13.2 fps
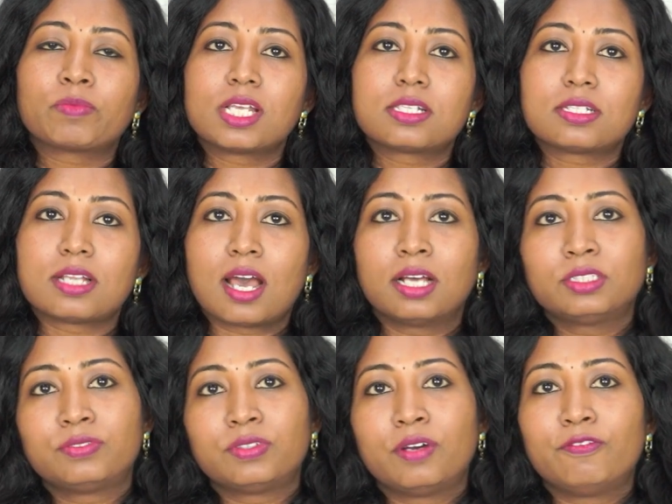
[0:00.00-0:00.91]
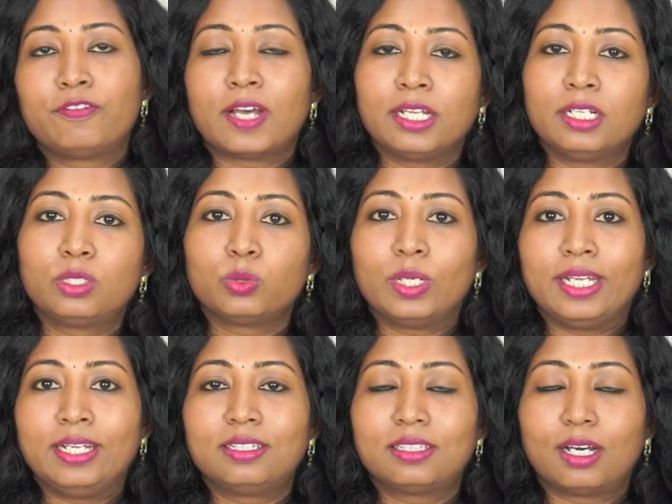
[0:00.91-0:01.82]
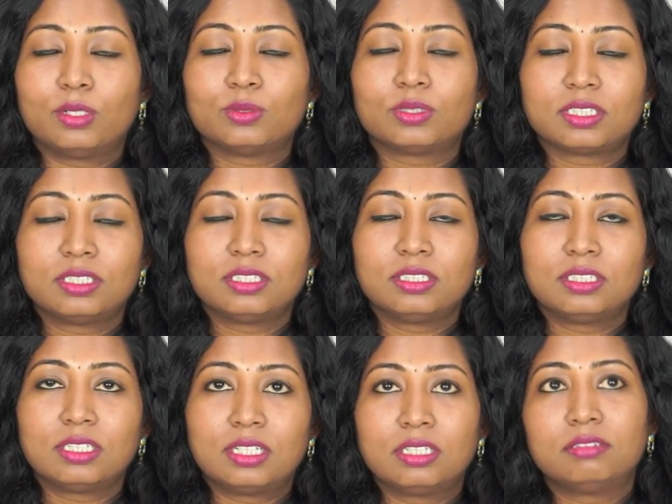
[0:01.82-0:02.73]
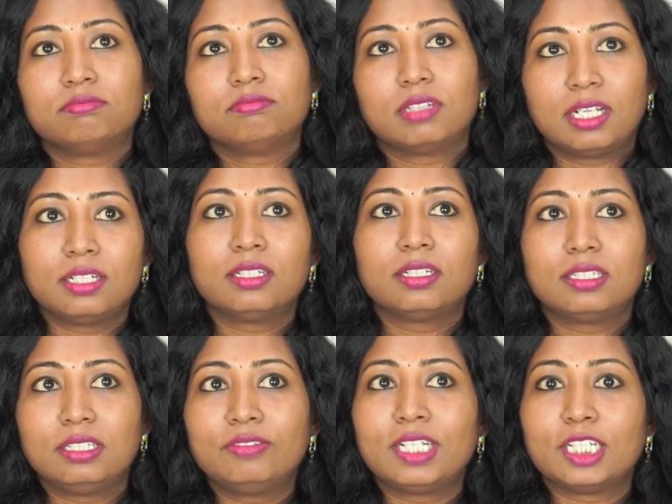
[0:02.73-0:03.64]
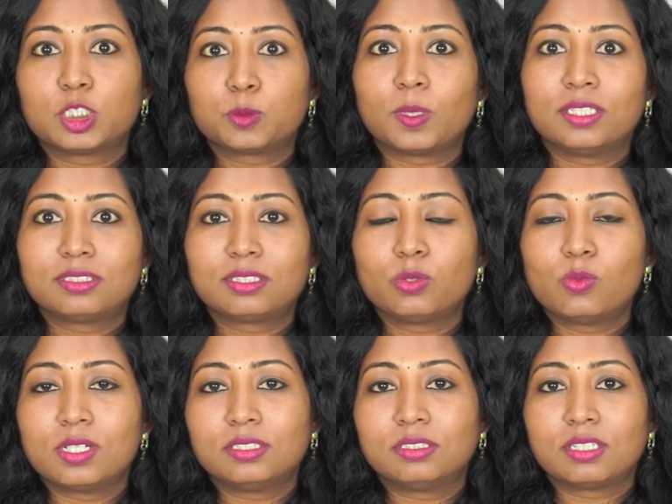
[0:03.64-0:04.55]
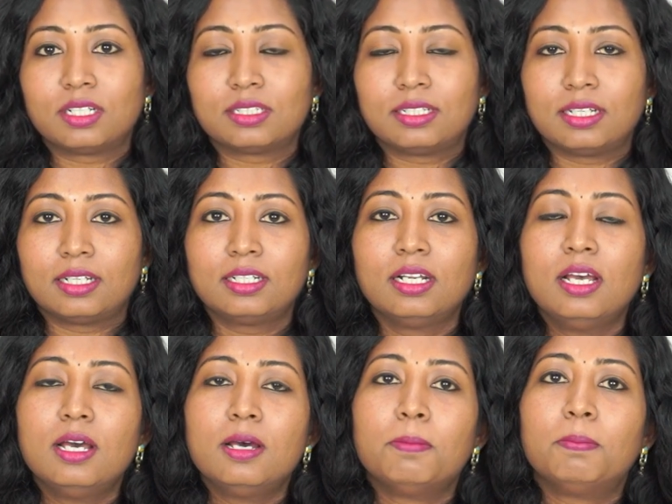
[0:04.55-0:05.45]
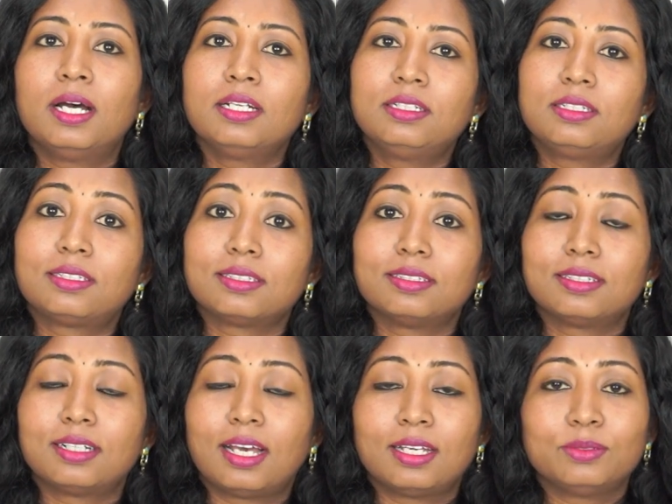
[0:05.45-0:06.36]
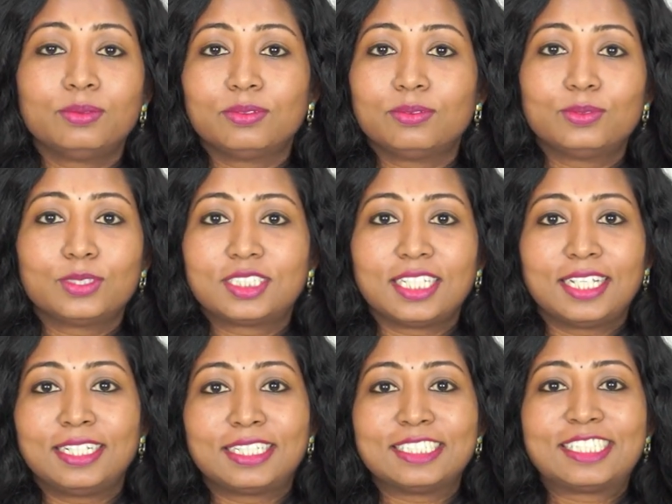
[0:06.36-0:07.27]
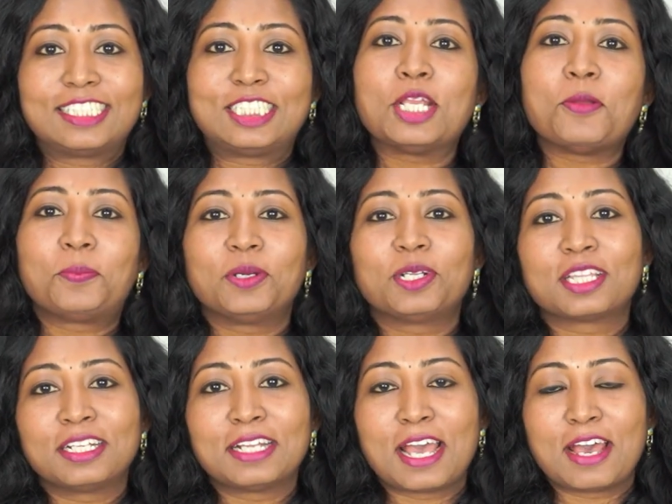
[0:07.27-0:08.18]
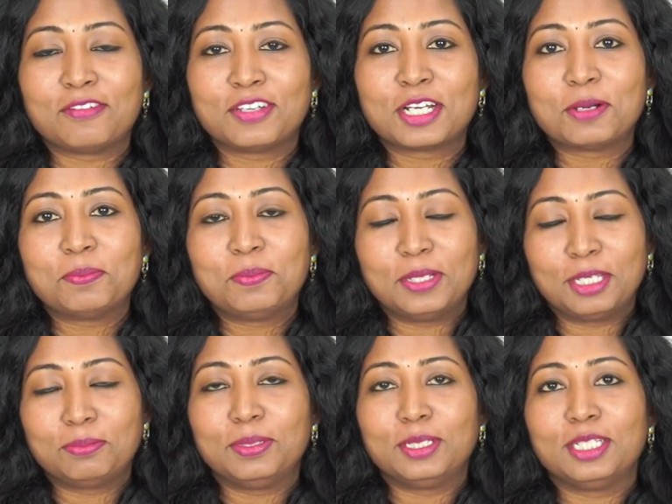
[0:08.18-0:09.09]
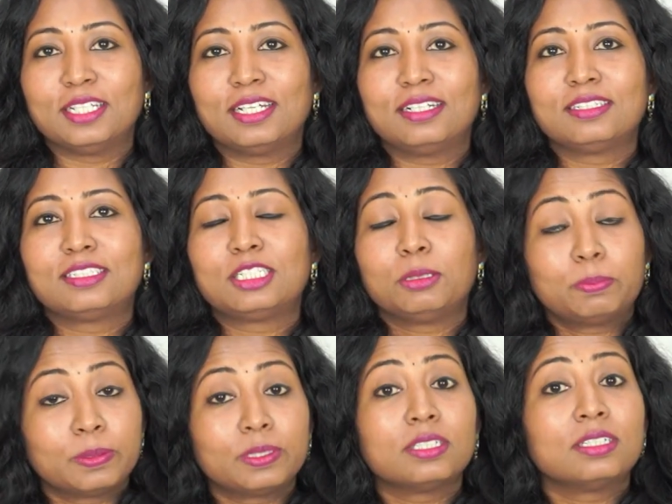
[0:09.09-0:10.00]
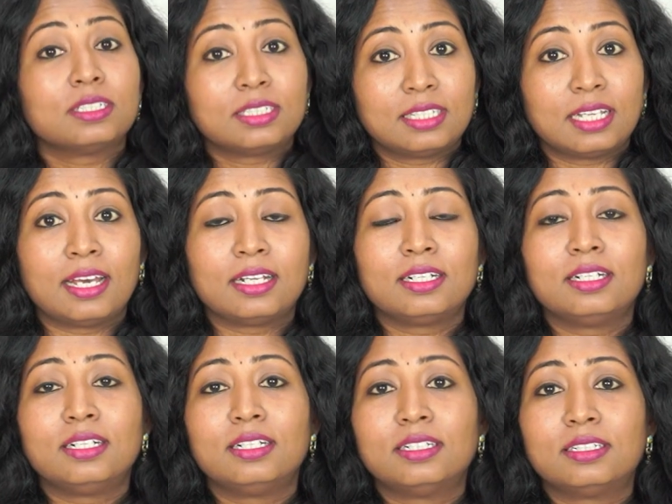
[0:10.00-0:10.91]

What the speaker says: Starts from 5 to 8,000 and even expensive ones are there, but I would say it is cheaper than having a baby and cheaper than